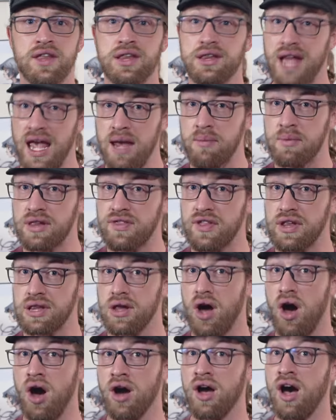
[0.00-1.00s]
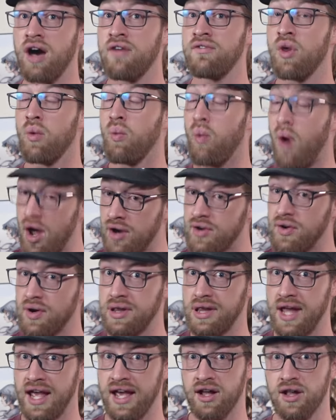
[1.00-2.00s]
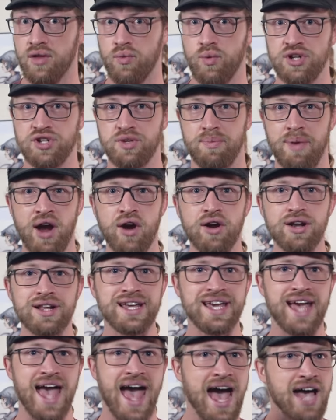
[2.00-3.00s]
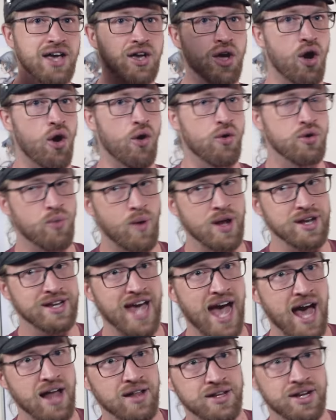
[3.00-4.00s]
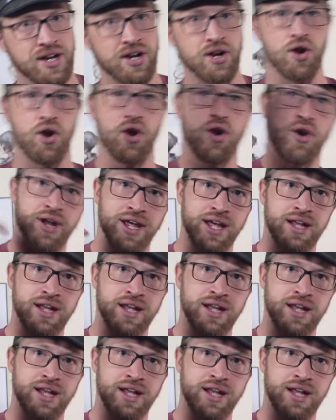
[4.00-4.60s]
The same as the song of the Wandersail, which apparently echoed when Kaladin heard